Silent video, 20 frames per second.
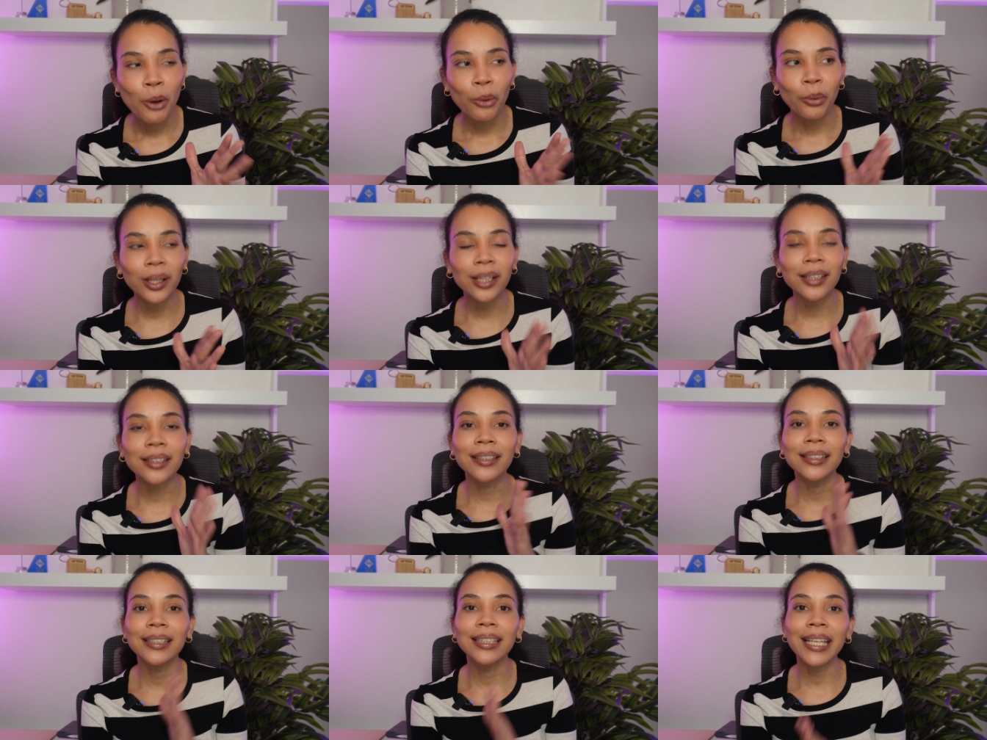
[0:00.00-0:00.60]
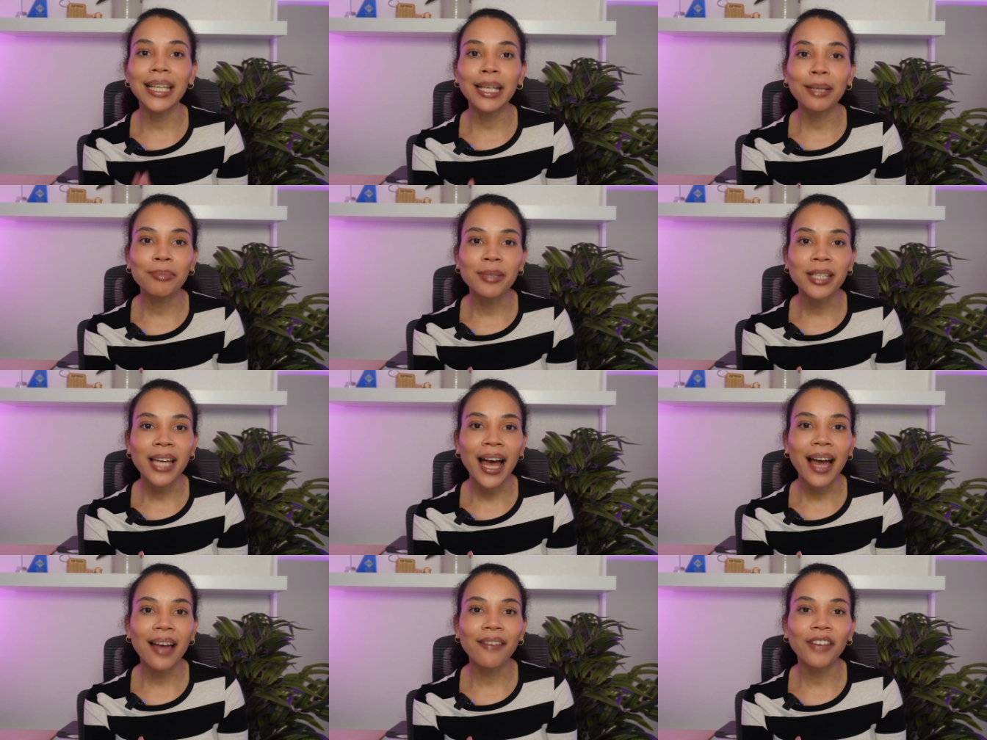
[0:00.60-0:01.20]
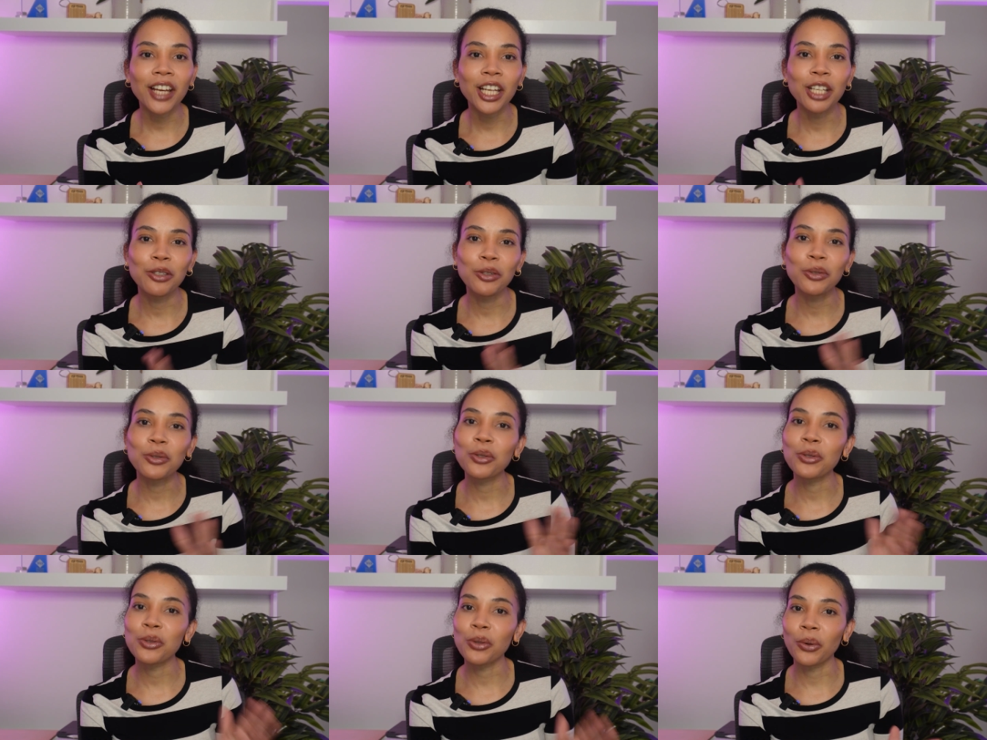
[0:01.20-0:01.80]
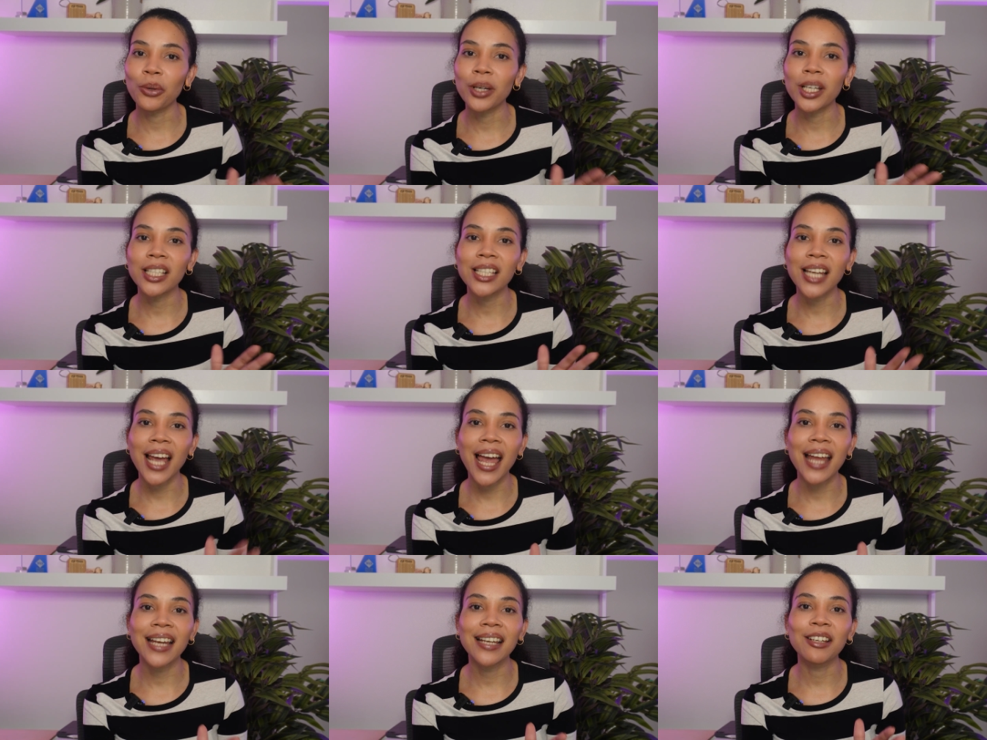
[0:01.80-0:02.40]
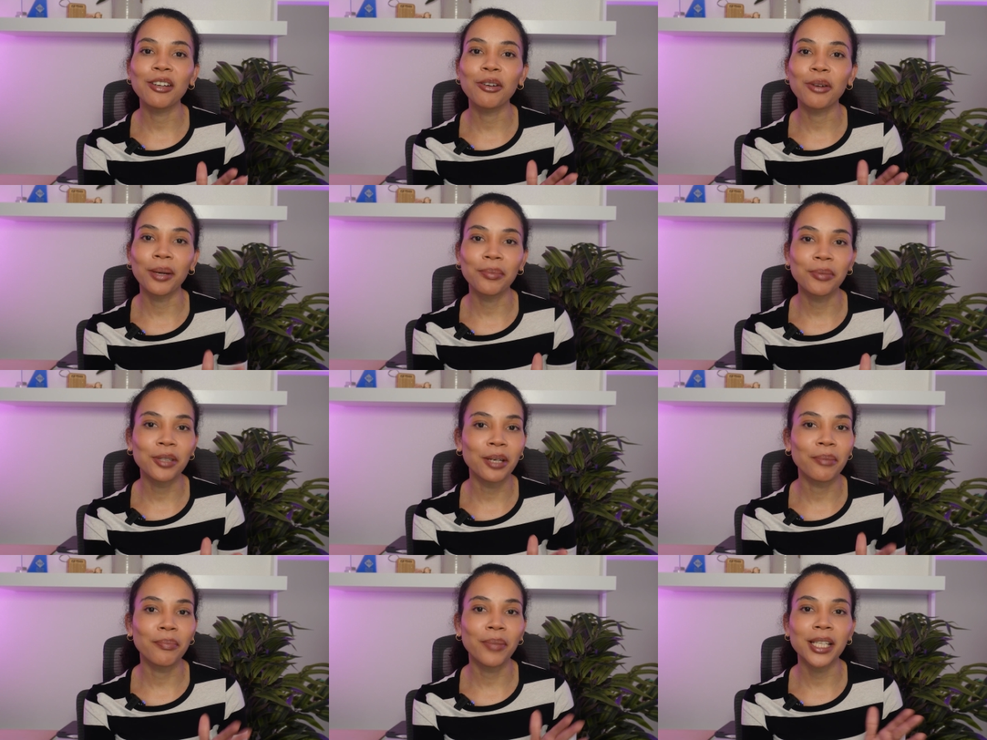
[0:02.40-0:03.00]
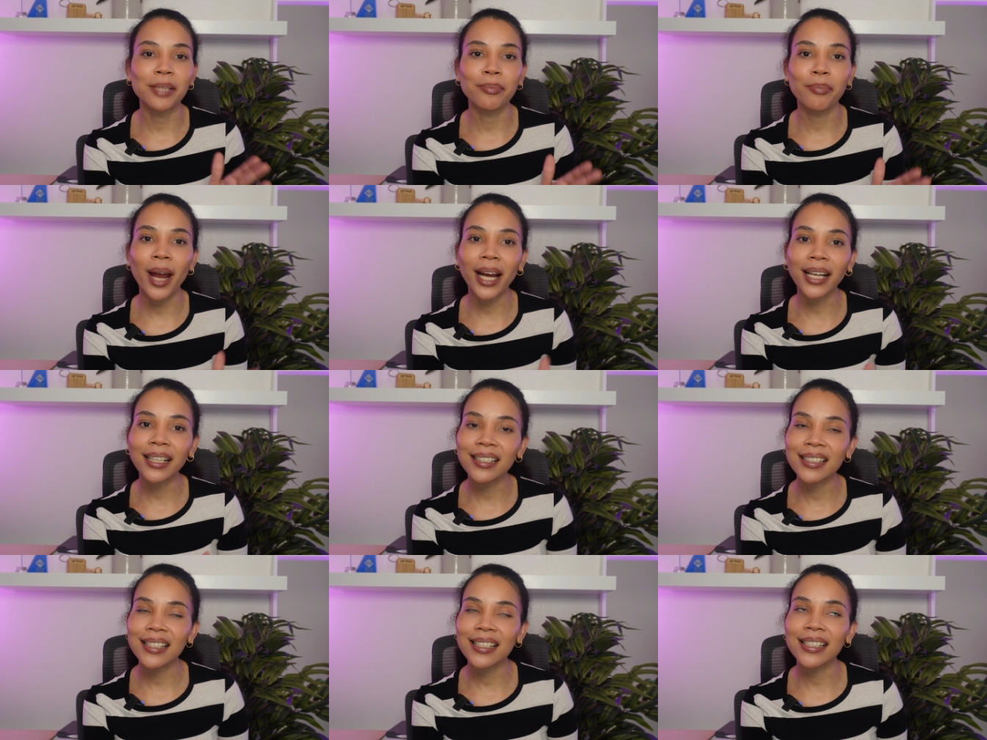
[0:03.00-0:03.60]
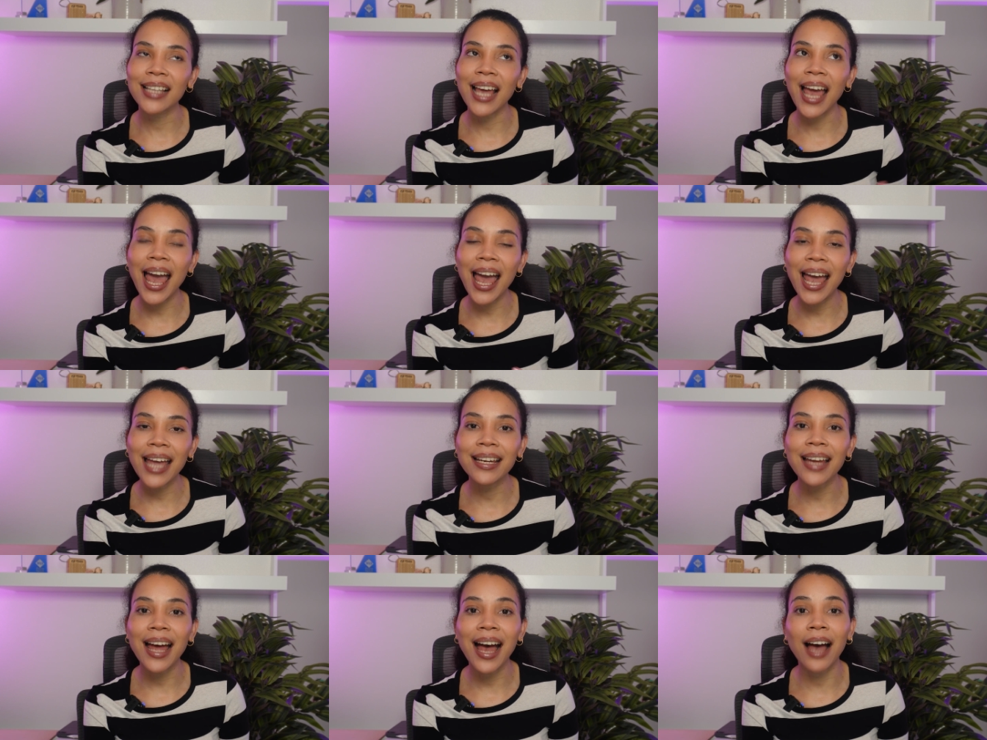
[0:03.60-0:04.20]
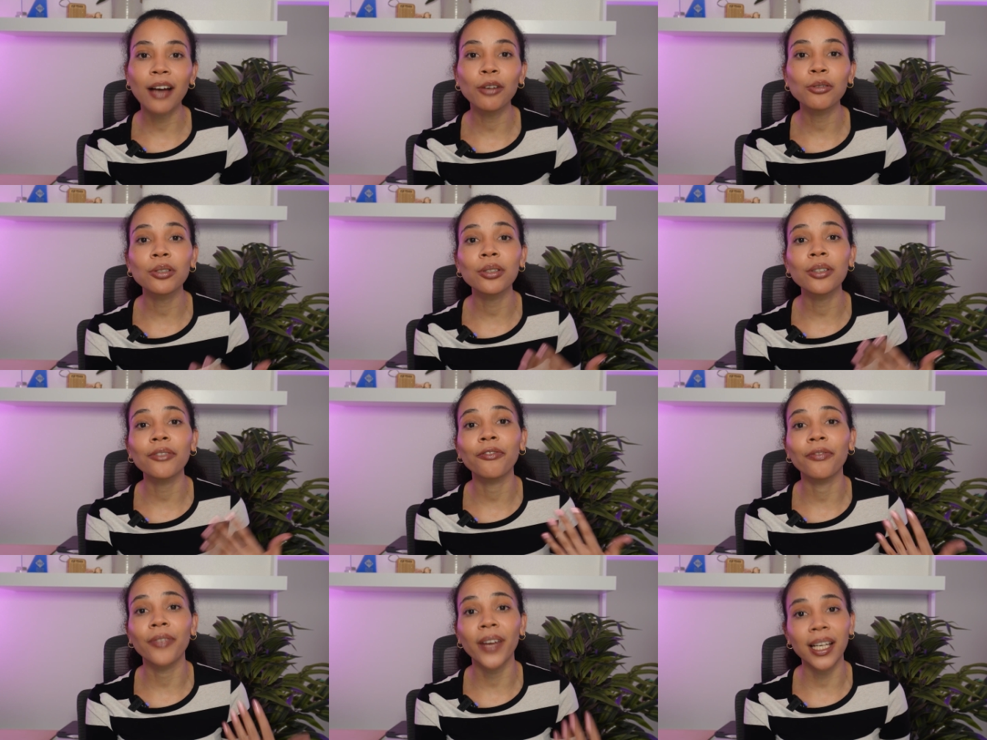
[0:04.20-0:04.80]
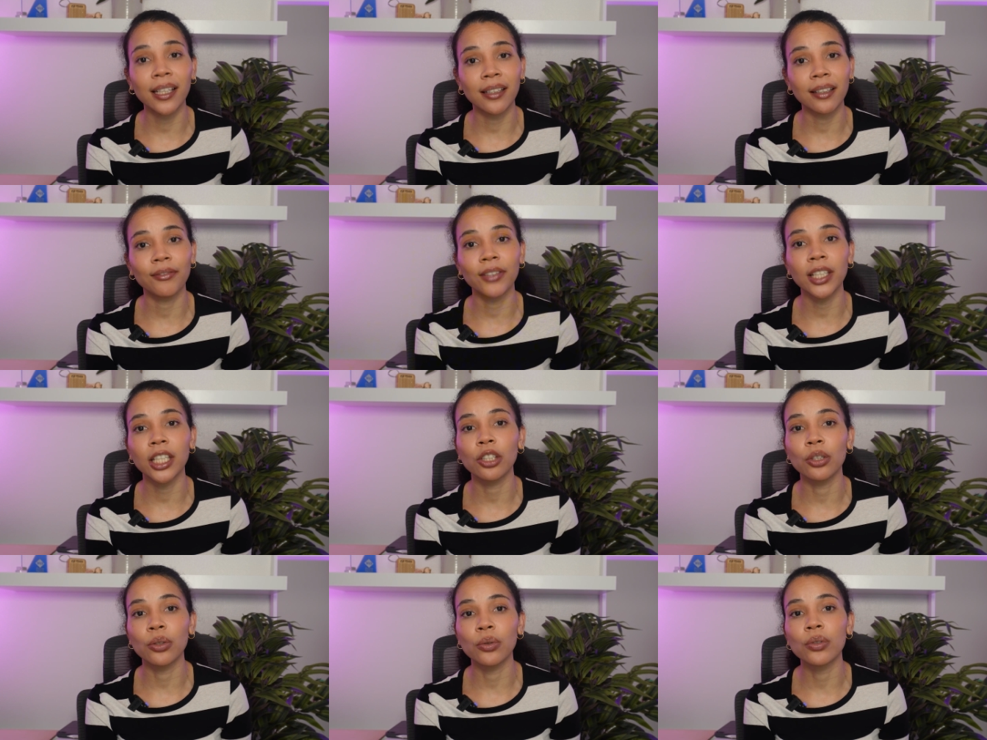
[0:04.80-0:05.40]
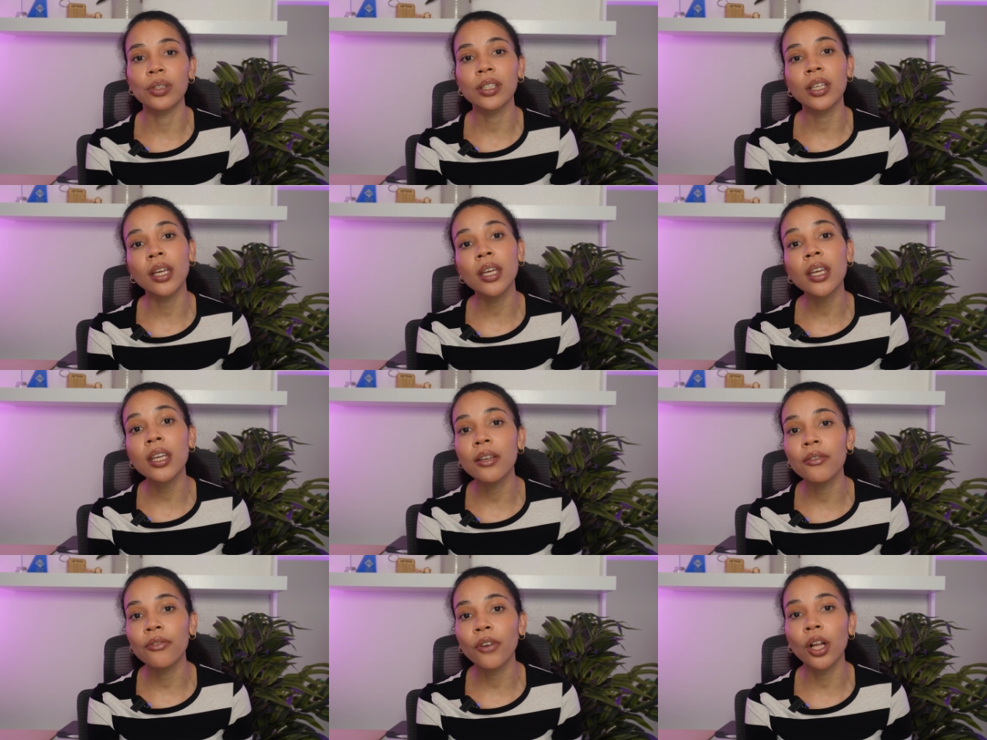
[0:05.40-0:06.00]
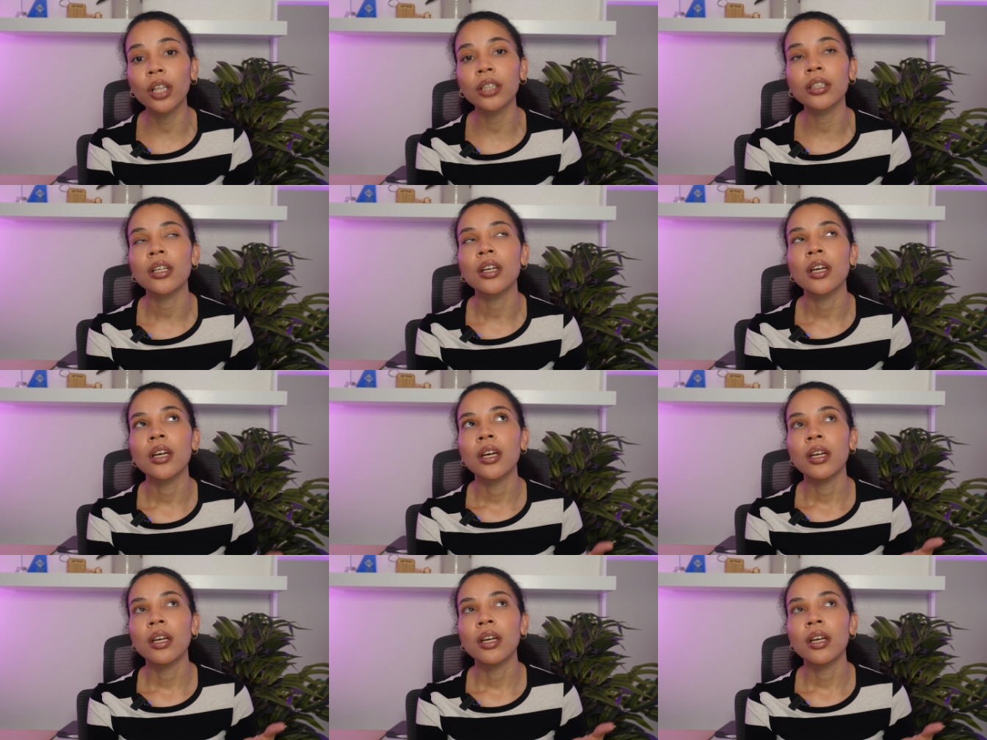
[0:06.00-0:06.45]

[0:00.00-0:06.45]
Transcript: We'll deep dive into storage and encryption best practices and how to effectively use Key Vault